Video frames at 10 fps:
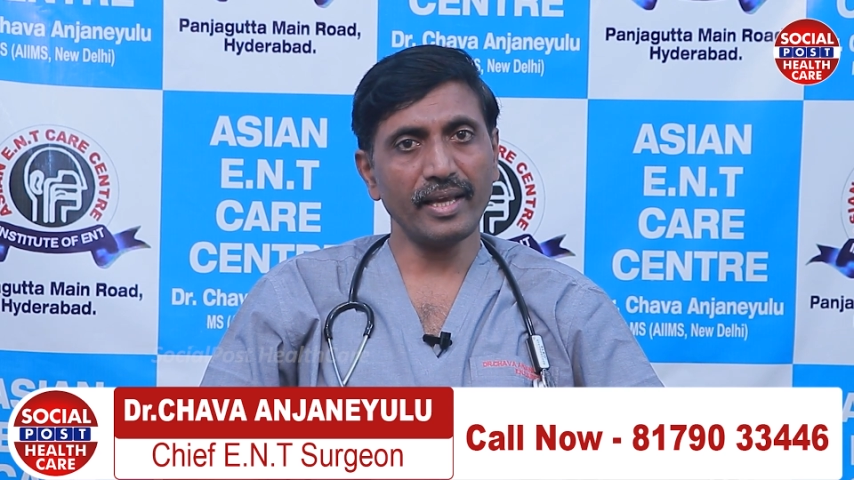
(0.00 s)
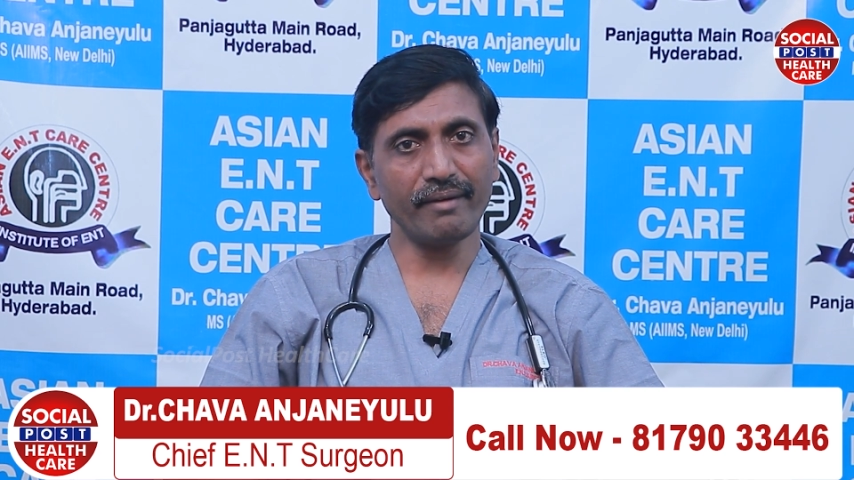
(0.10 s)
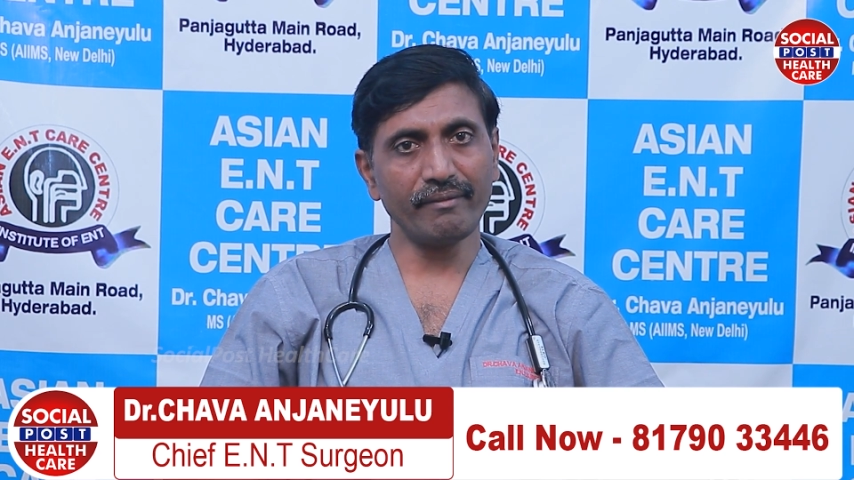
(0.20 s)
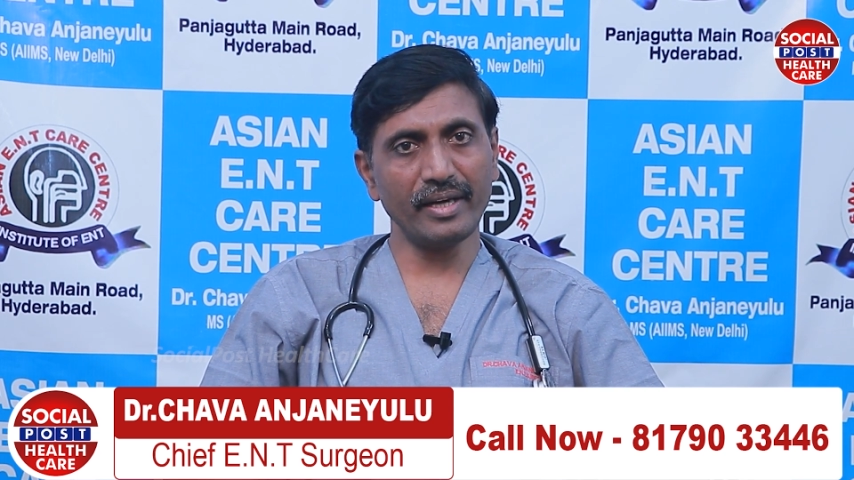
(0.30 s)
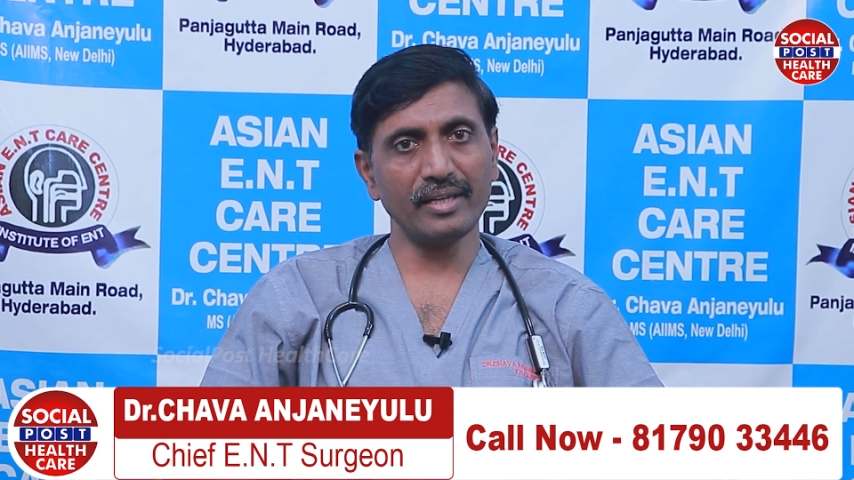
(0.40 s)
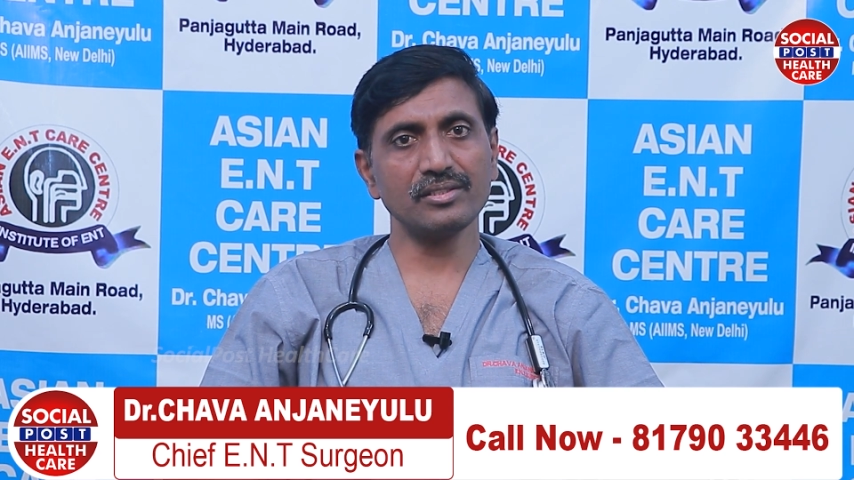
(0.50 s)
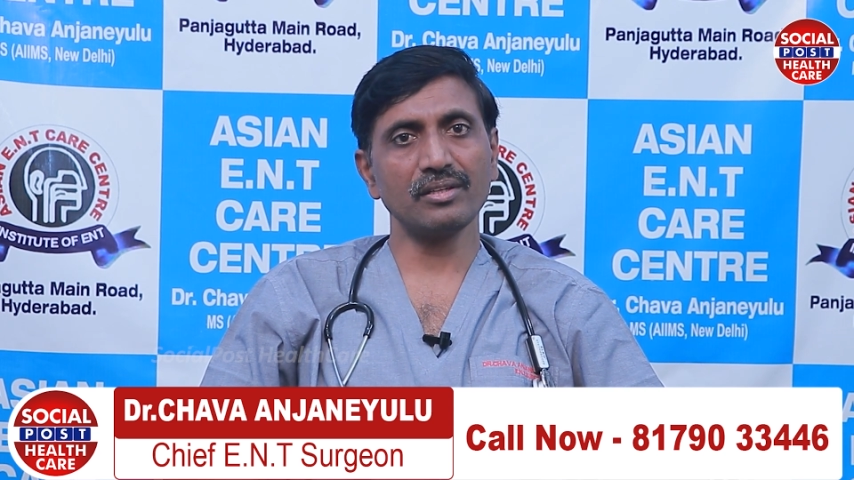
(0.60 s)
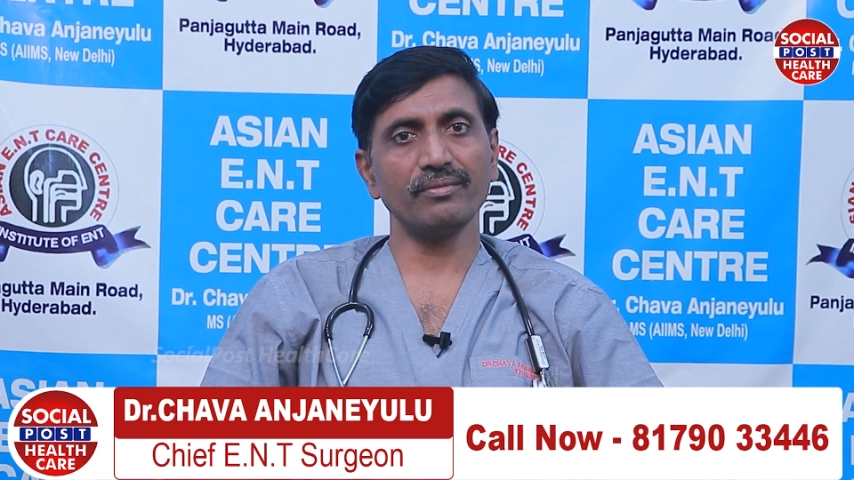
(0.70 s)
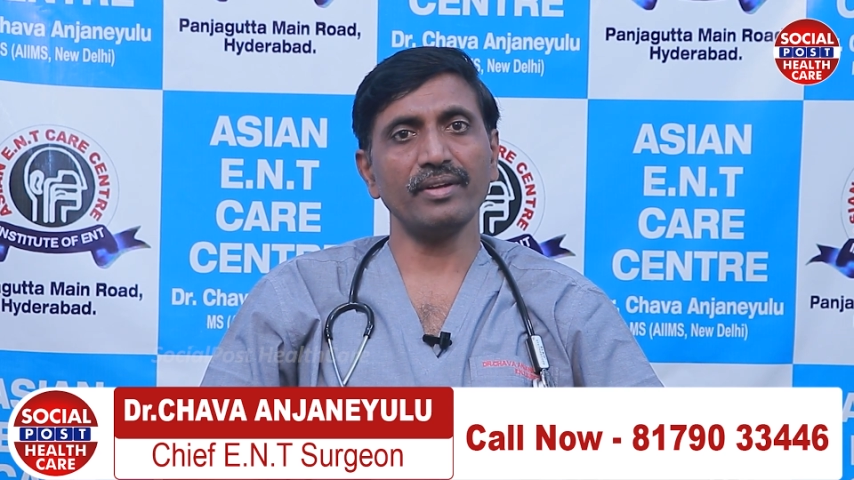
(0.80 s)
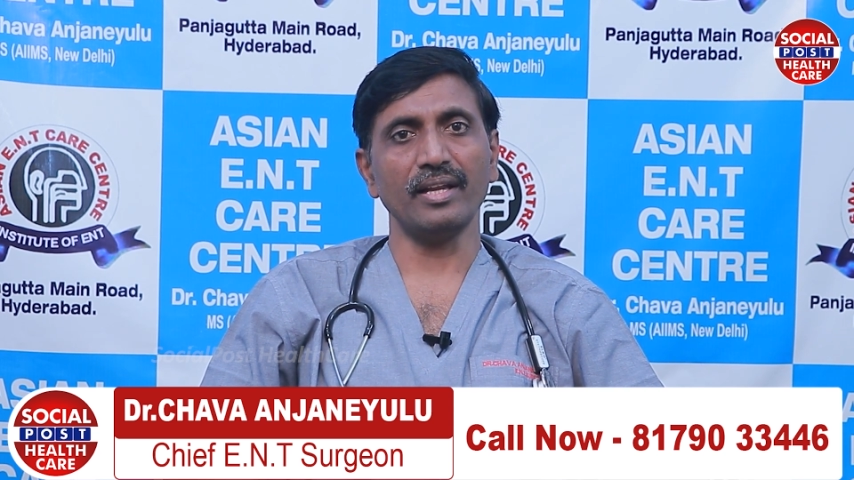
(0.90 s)
avoidance
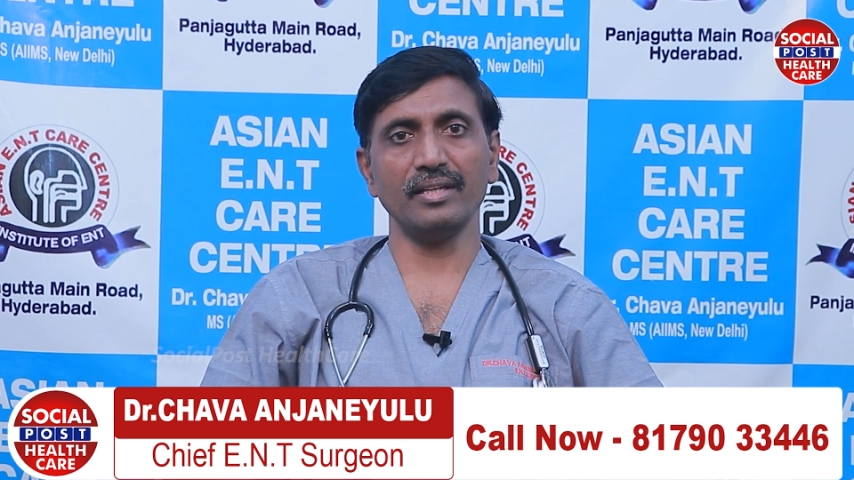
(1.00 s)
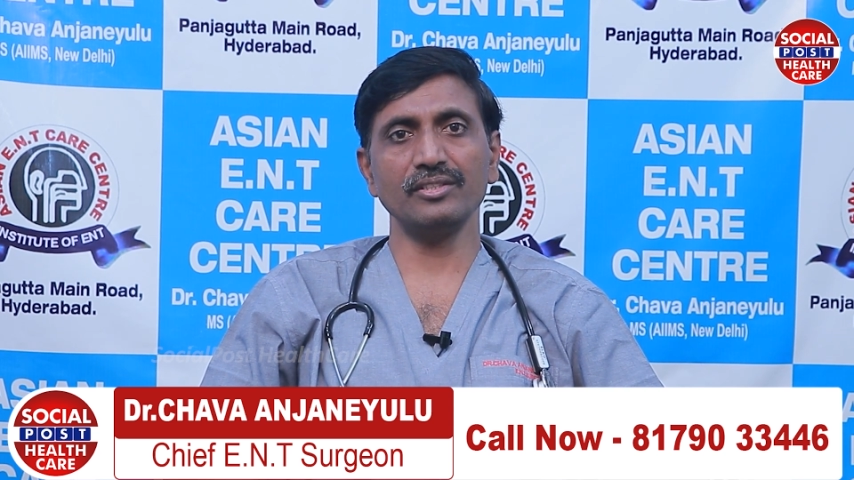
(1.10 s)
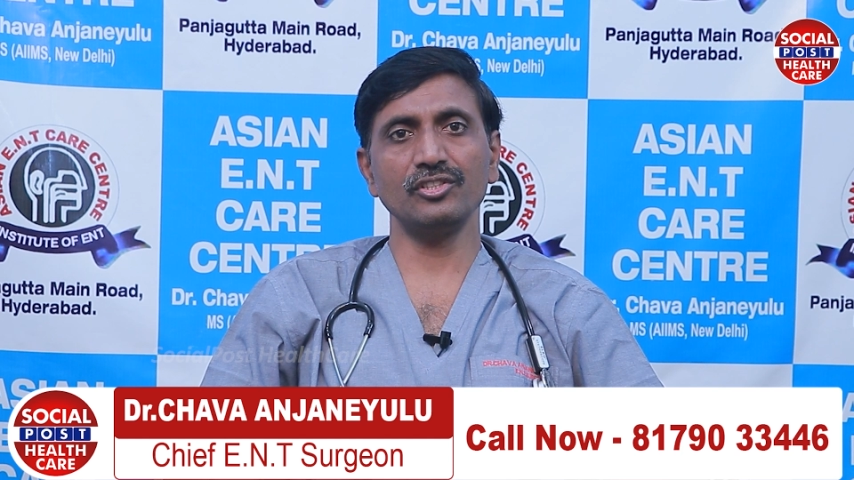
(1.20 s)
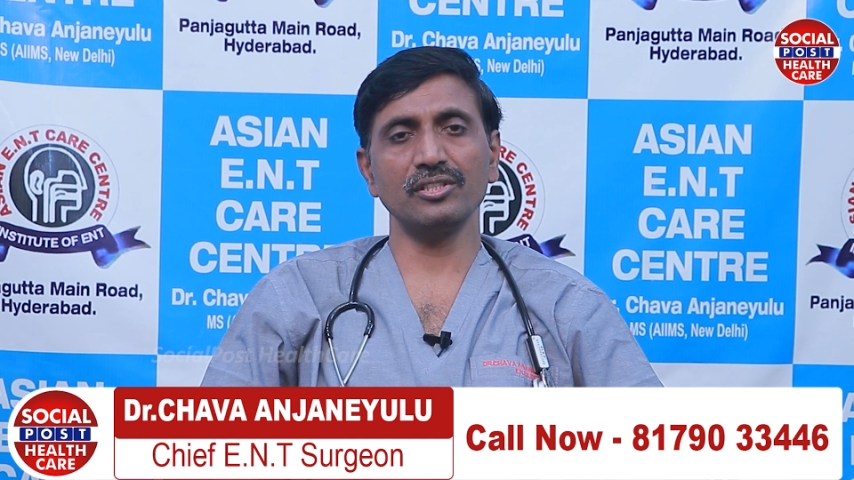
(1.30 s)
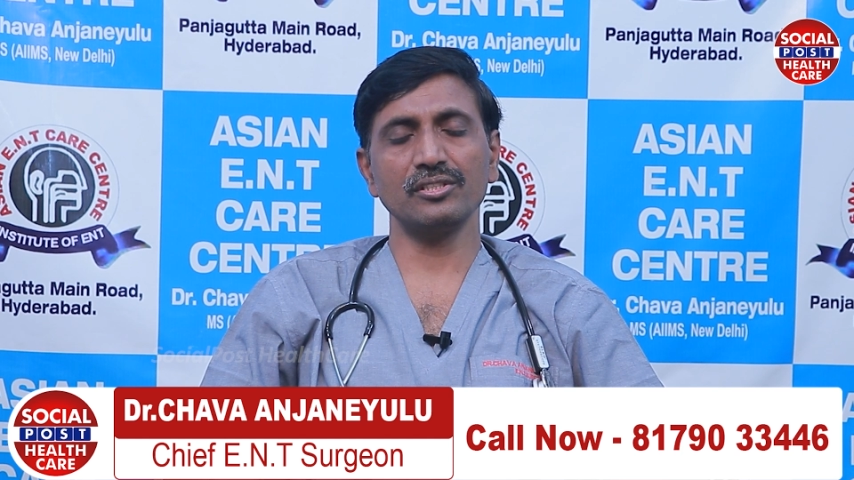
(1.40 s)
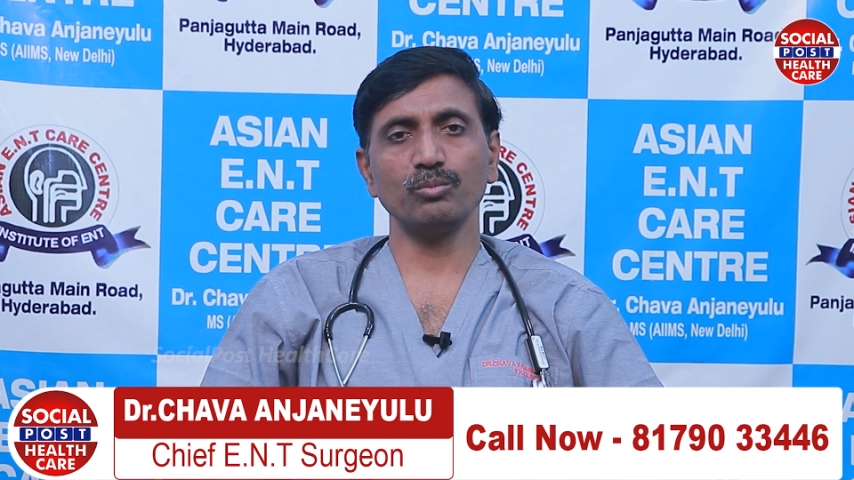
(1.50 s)
of allergens,